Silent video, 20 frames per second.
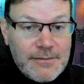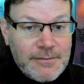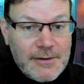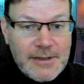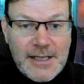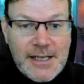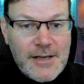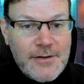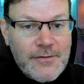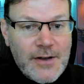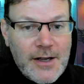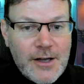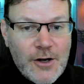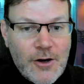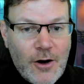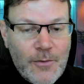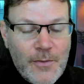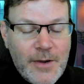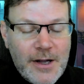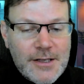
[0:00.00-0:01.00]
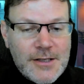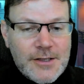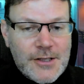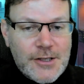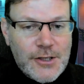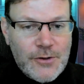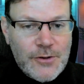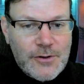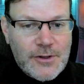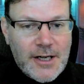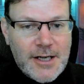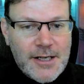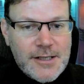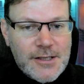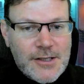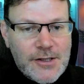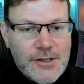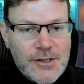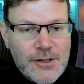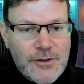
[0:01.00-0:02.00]
leaving comments that you would like
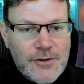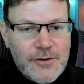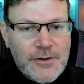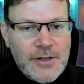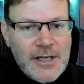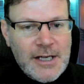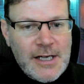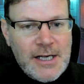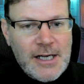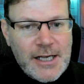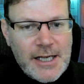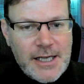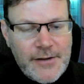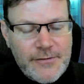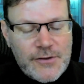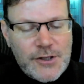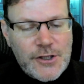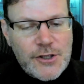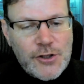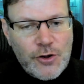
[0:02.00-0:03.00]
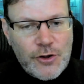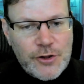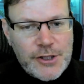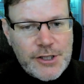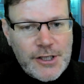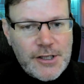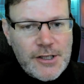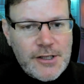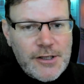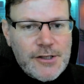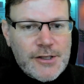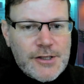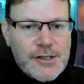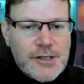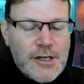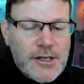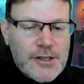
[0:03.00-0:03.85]
to give to the audience?